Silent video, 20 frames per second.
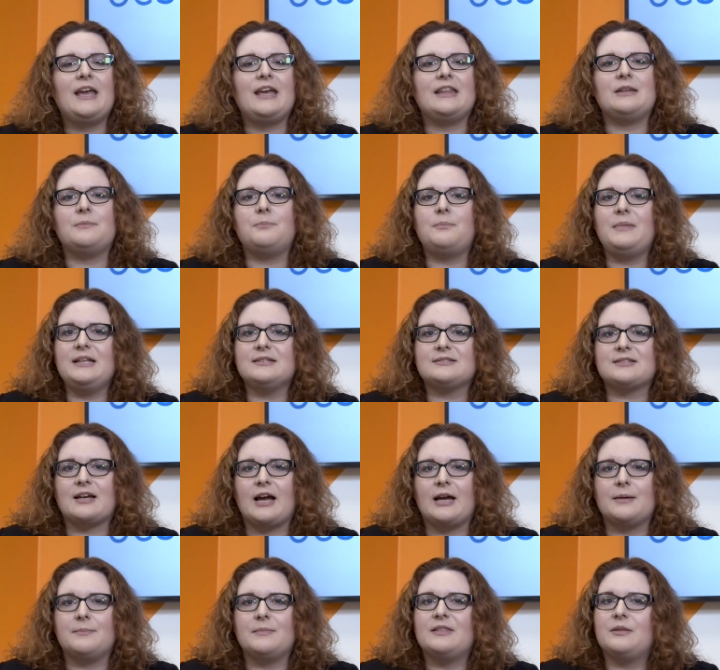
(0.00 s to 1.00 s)
In the
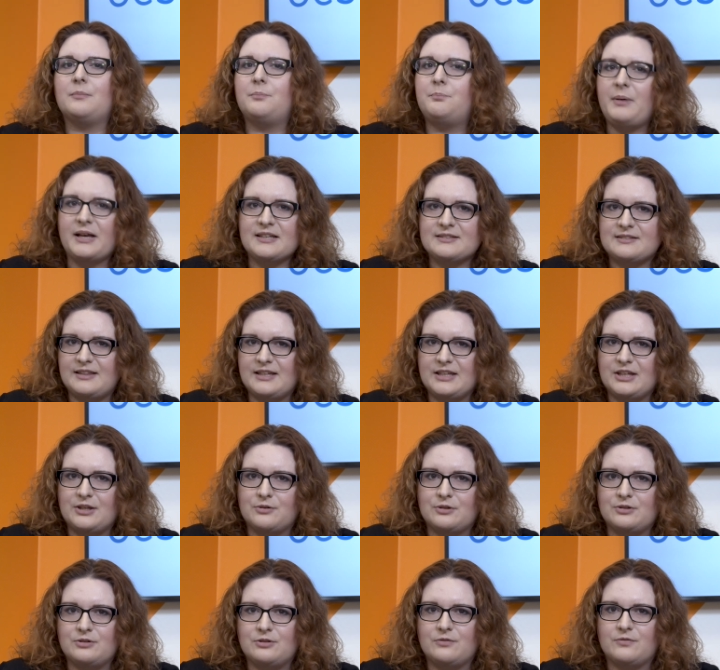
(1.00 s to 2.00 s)
meantime, the best thing you
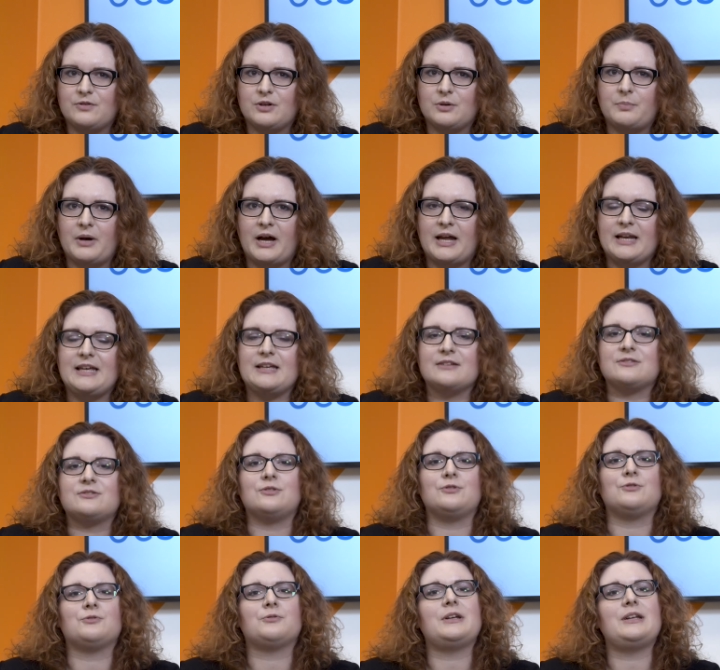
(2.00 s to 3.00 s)
can do for your body is
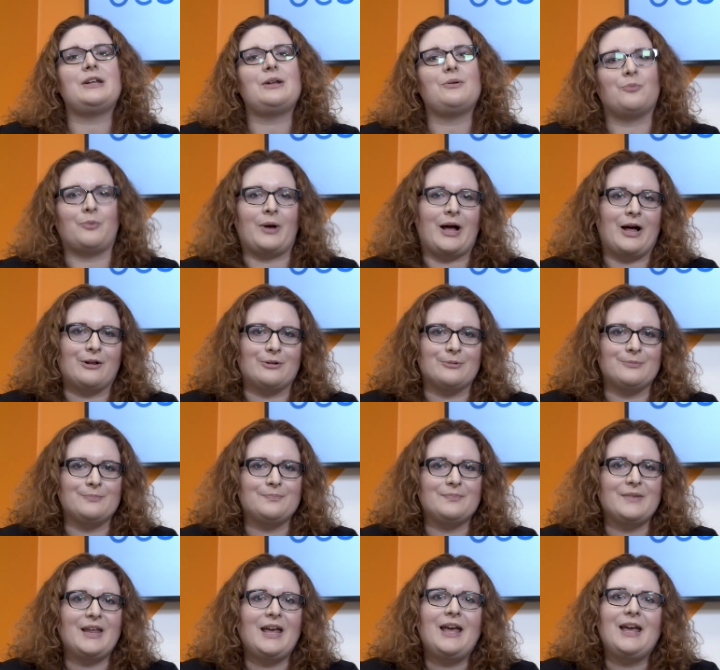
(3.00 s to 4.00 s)
to treat it well.
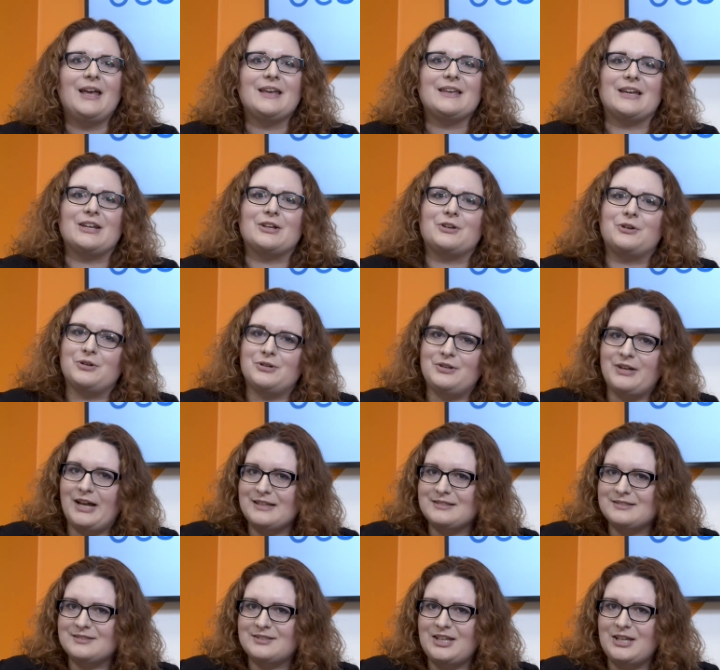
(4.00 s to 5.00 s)
Get a good
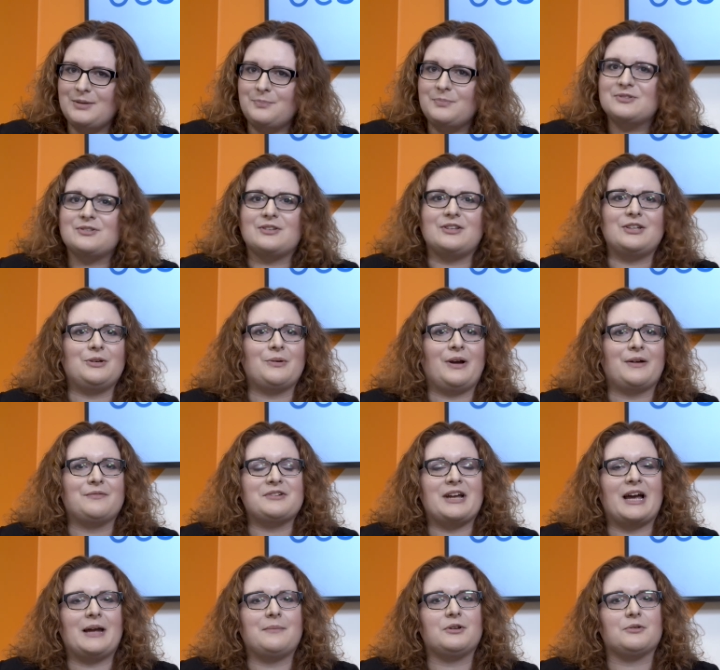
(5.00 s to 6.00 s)
night's sleep so that you have
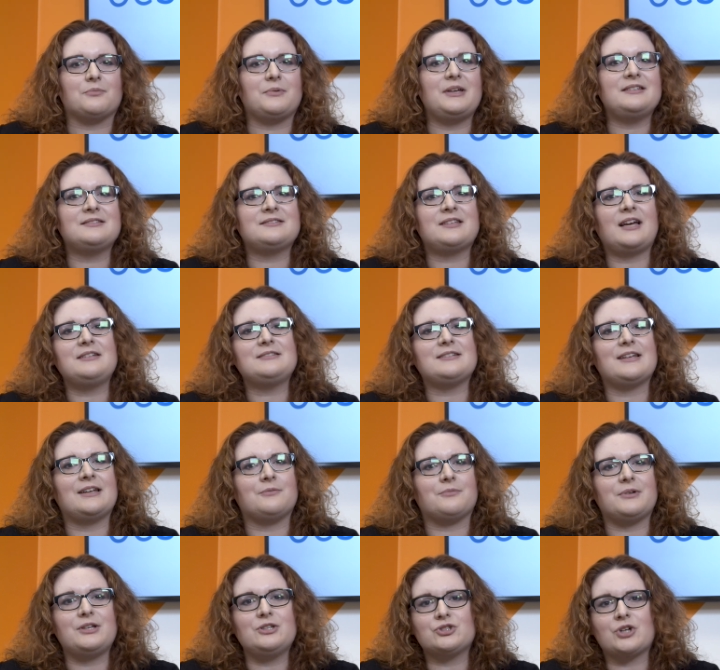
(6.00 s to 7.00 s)
time to reset
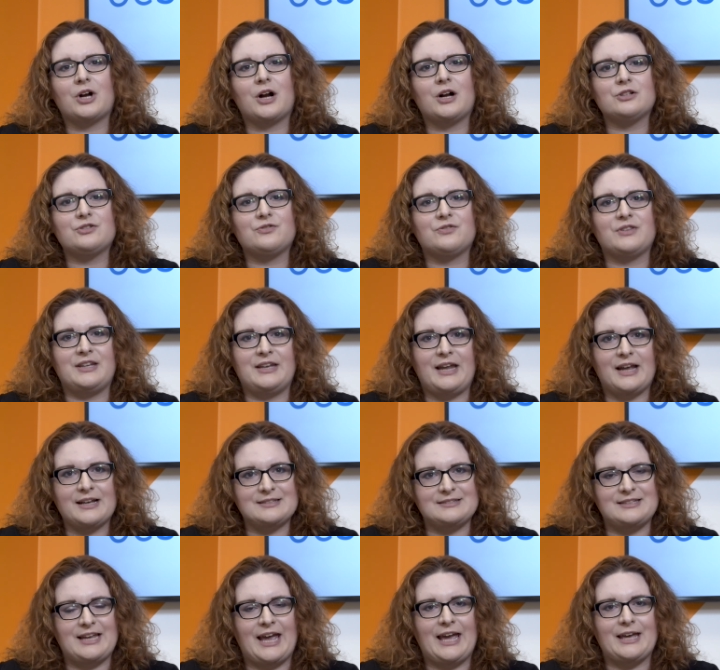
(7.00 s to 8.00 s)
and recharge for the
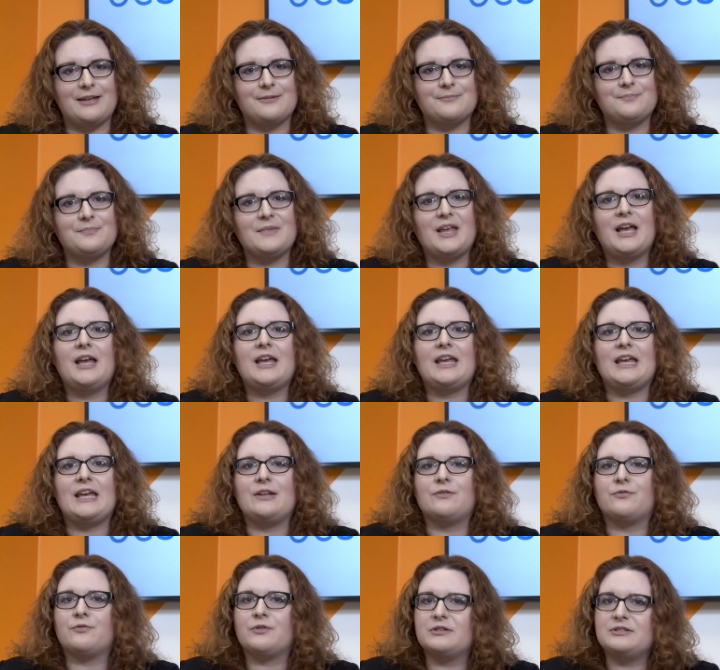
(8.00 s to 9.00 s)
next day.
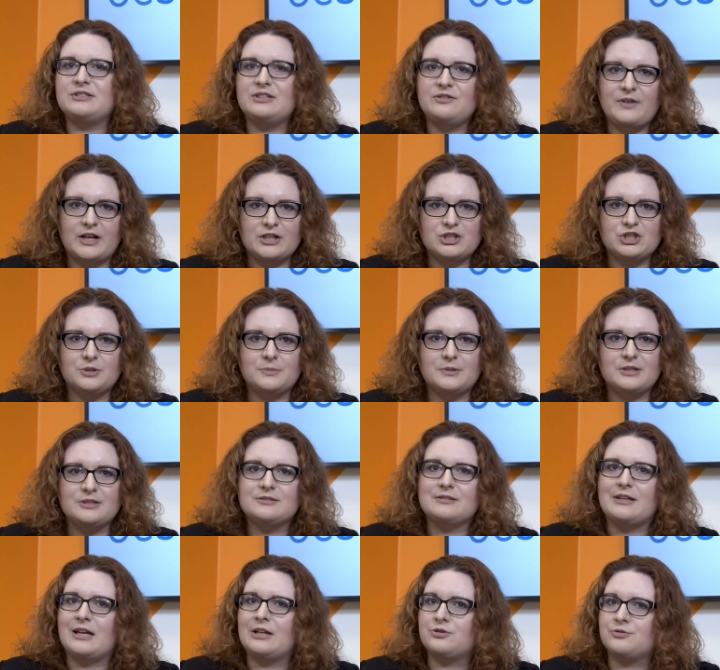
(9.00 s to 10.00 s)
Eat fruits and
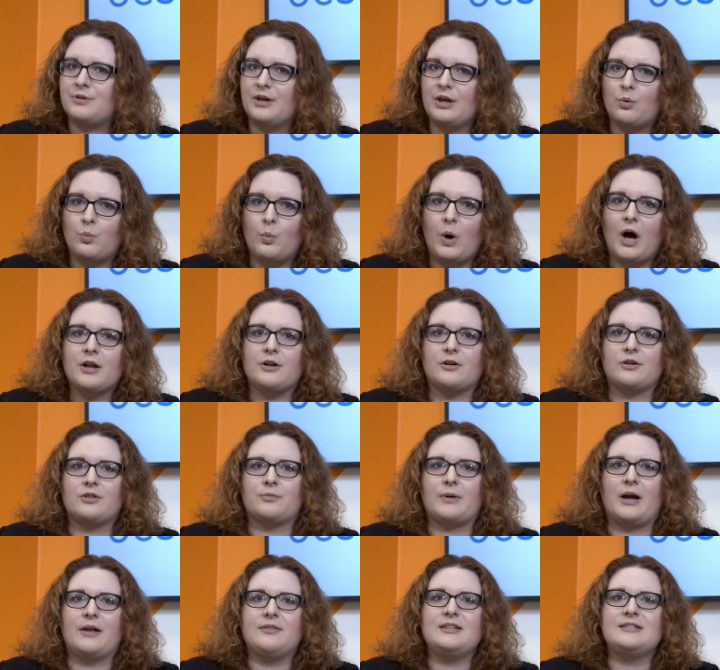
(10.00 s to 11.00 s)
vegetables and drink water
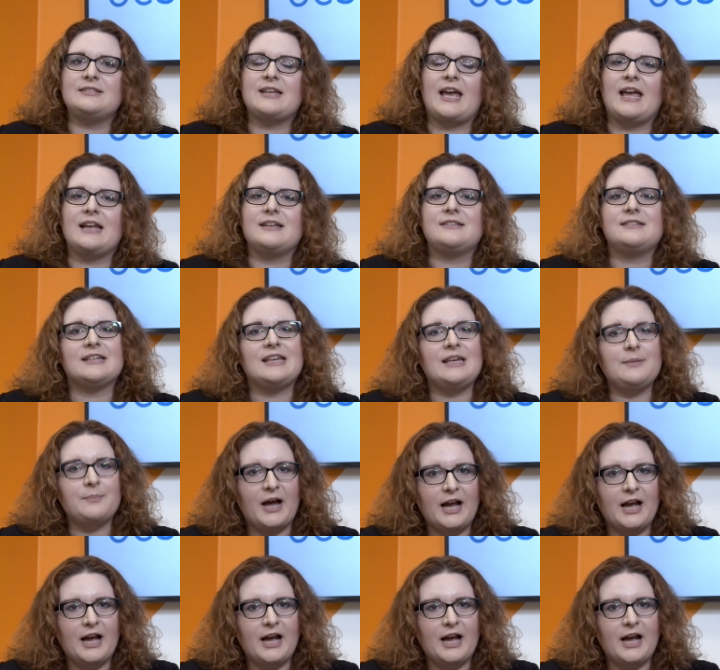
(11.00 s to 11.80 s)
throughout the day to keep